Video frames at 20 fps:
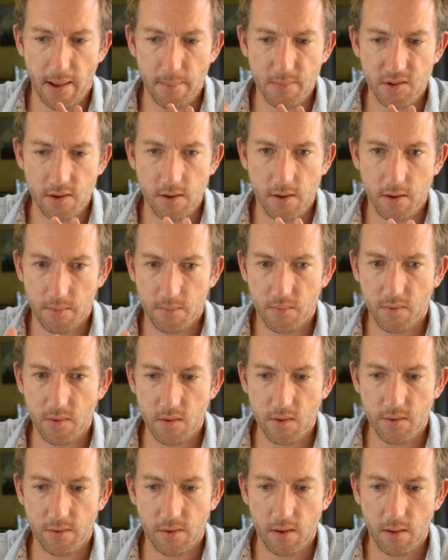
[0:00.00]
so you're
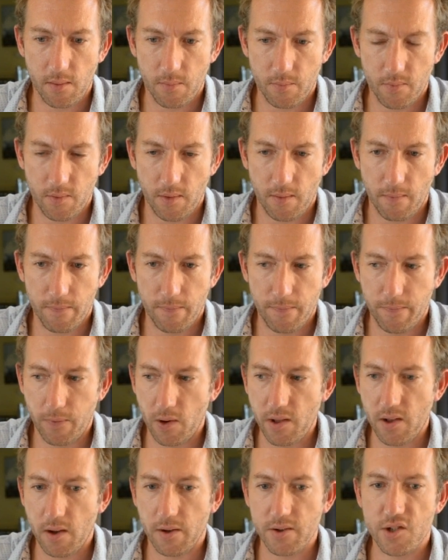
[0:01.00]

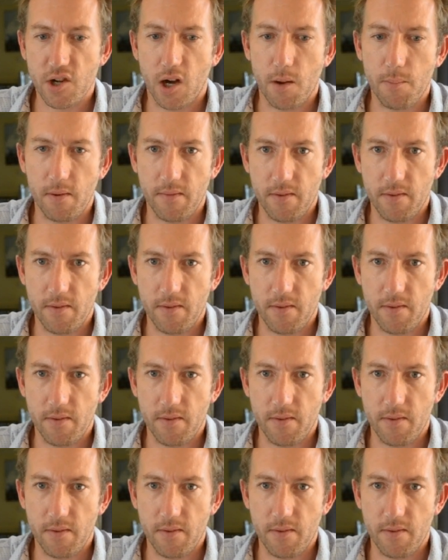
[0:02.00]
fully on top